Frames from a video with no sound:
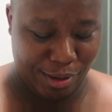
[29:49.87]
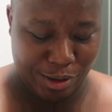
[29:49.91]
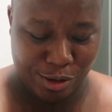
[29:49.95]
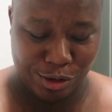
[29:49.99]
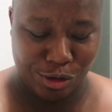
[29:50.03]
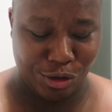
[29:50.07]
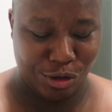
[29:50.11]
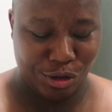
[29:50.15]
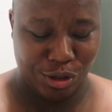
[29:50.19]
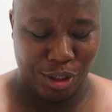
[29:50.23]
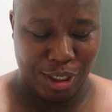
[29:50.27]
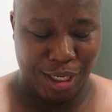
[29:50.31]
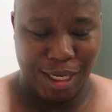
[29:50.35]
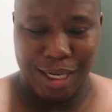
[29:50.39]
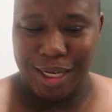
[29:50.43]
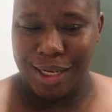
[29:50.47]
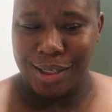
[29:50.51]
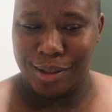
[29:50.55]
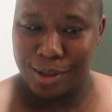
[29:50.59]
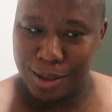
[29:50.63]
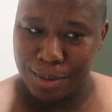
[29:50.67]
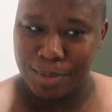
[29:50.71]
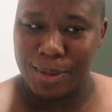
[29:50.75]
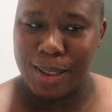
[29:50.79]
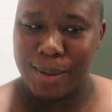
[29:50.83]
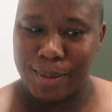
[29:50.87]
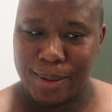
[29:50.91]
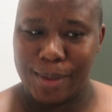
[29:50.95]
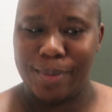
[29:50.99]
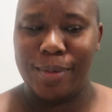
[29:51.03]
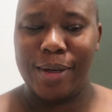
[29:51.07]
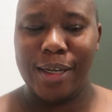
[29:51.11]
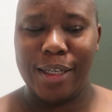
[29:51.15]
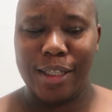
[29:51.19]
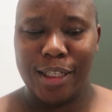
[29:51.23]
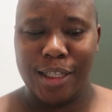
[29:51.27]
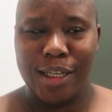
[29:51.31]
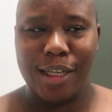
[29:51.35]
because sometimes I'm
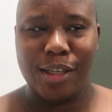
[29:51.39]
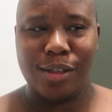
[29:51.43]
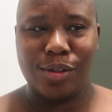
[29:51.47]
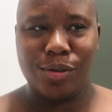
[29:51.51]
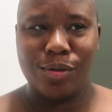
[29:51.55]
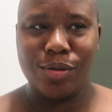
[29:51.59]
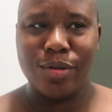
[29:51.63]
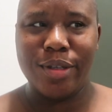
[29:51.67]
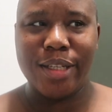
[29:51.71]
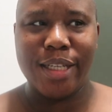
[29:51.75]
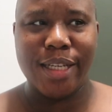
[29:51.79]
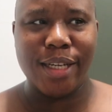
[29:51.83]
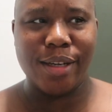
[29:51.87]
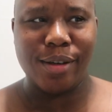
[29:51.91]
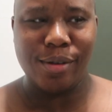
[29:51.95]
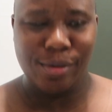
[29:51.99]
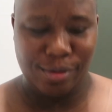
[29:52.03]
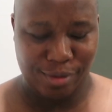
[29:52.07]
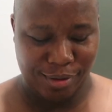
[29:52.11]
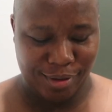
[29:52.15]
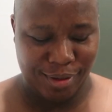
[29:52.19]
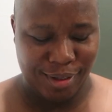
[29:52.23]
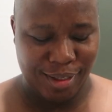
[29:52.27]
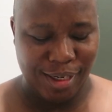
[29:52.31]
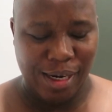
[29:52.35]
like, yes, good girl,